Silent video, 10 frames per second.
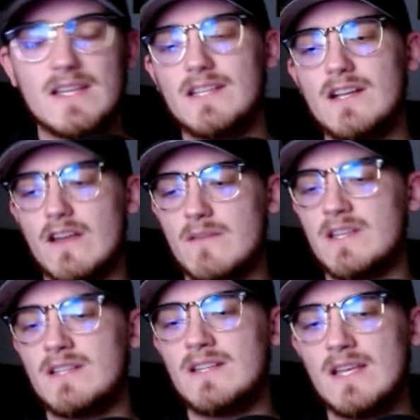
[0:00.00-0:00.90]
You know what I
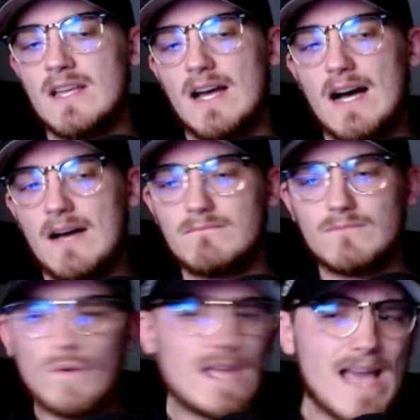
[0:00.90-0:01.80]
mean?
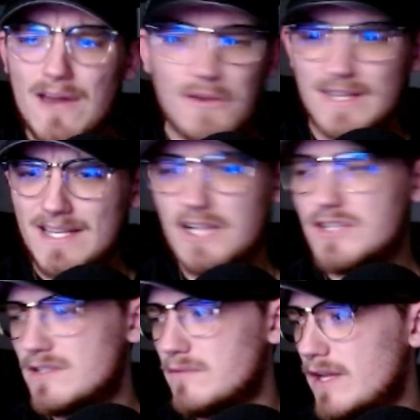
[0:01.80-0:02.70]
We had all the
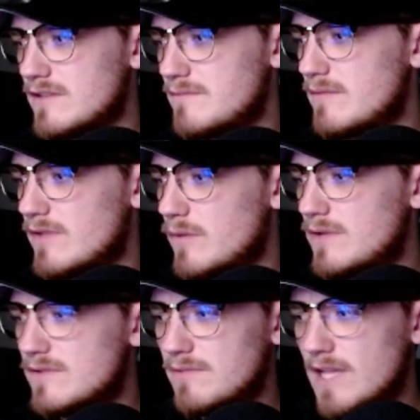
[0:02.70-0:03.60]
connections to players and people that we
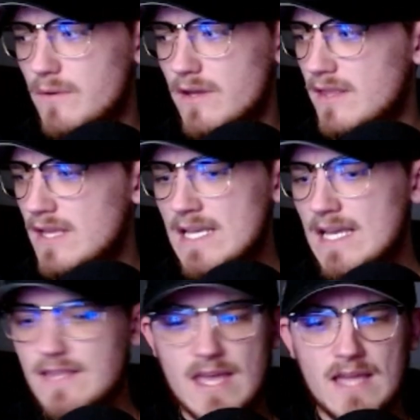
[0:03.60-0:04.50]
used to play with.
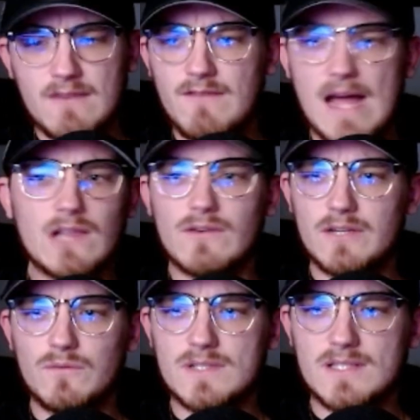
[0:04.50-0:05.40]
And then
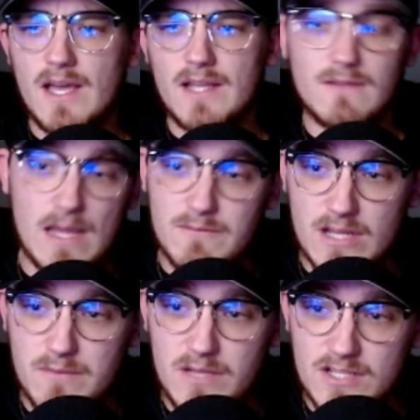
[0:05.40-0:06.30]
Valorant was like,
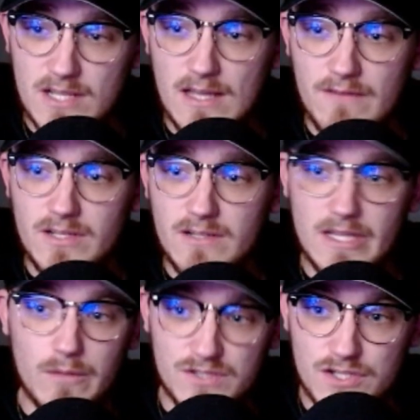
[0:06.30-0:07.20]
MJPJ loved it.
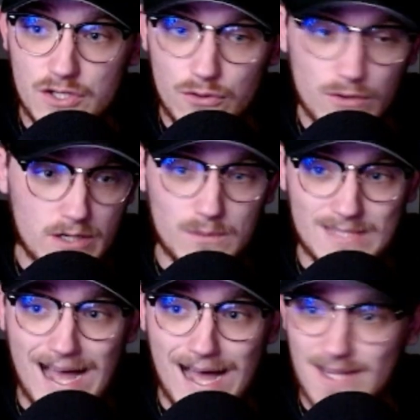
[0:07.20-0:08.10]
It was new. It was
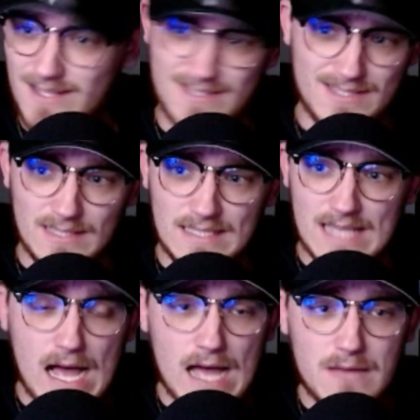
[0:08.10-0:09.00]
hot. It still is
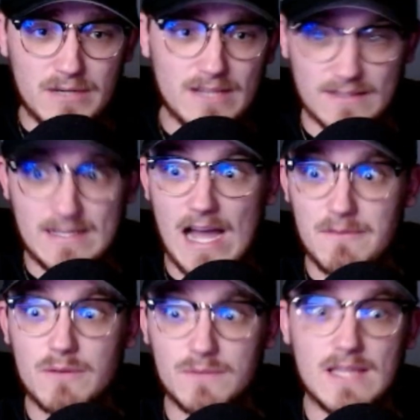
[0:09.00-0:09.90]
hot. But at the
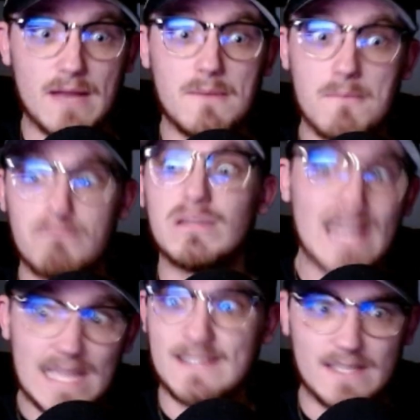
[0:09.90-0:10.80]
time, it was like
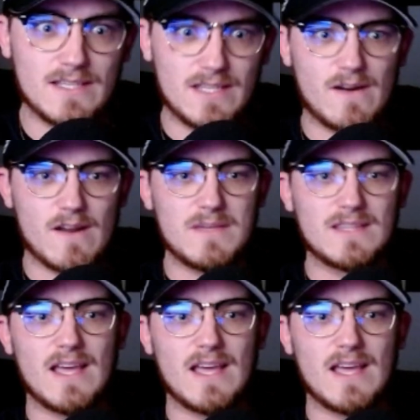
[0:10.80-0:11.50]
blazing. You know what I mean?